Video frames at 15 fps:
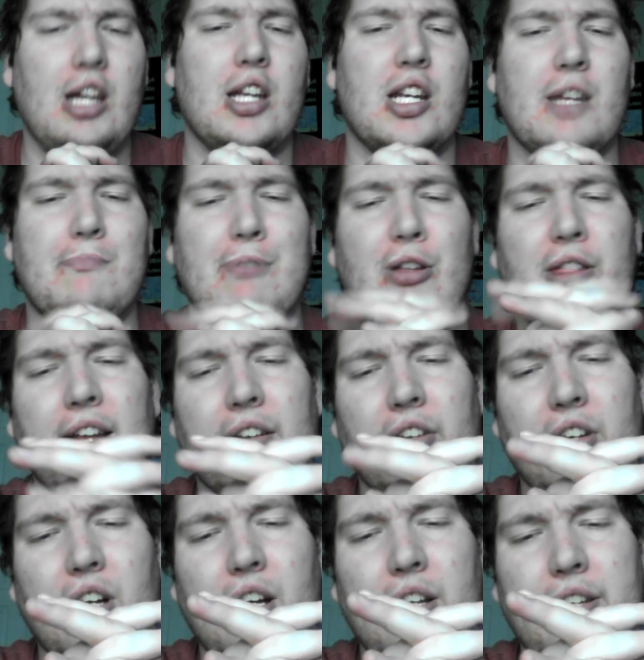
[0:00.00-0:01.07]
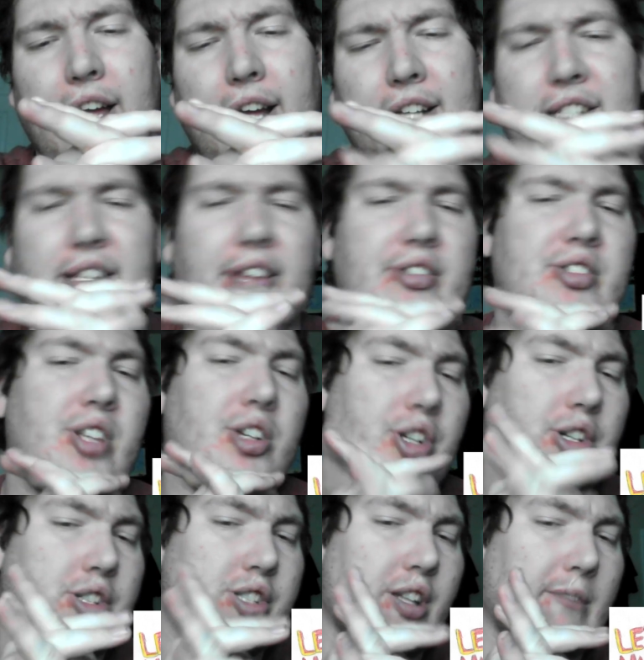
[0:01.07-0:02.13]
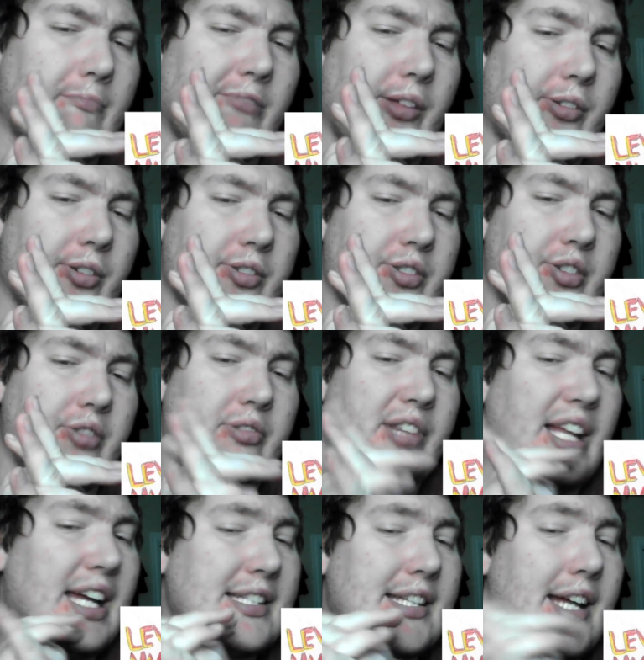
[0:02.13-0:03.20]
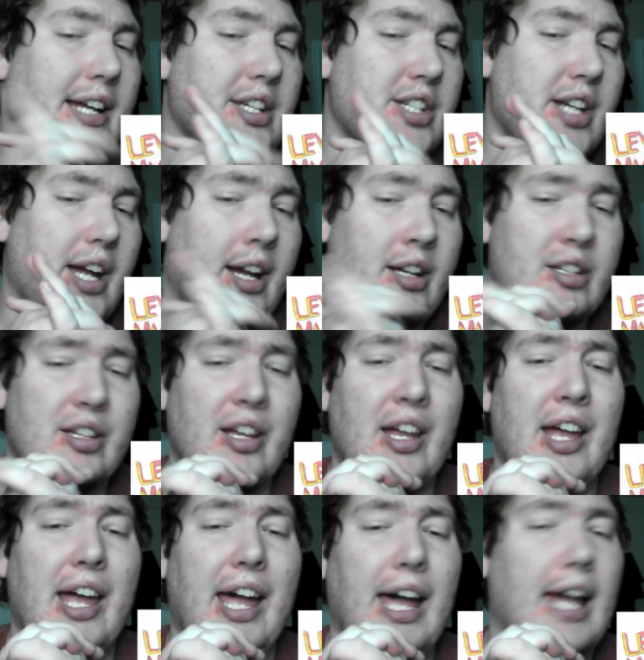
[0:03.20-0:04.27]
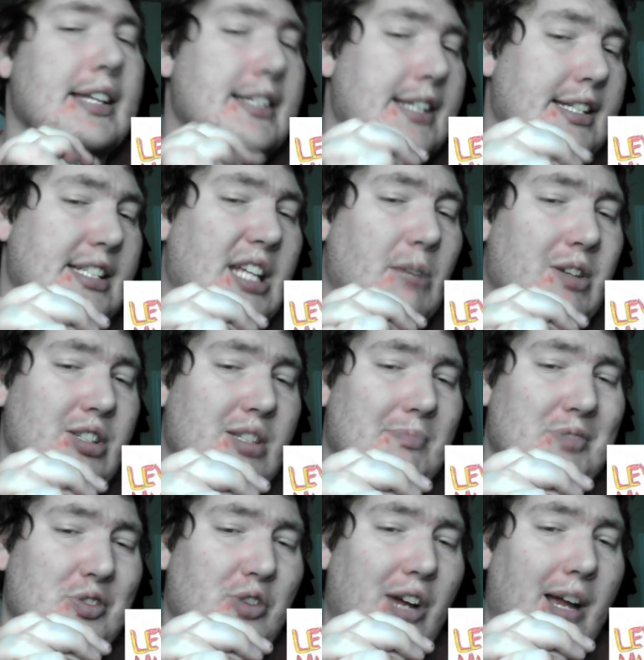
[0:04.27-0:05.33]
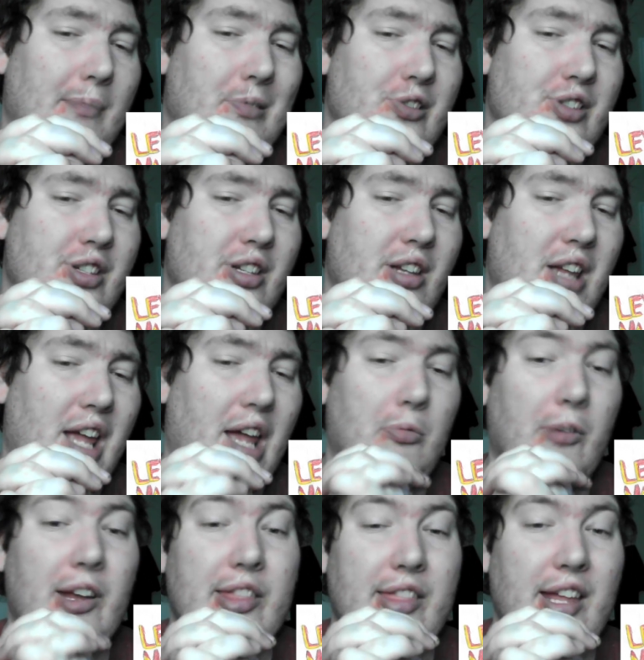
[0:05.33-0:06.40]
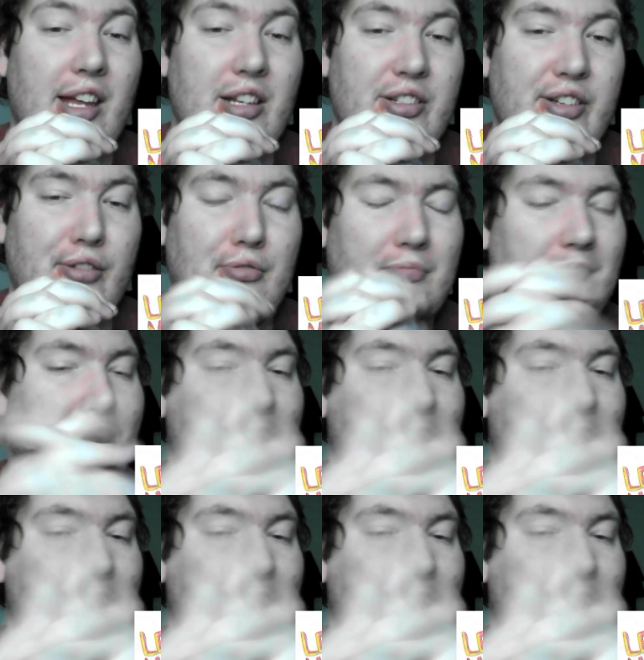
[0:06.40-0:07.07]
To put that in context, there's the Charleston brothers, who last I checked, had 61 subscribers. And what they do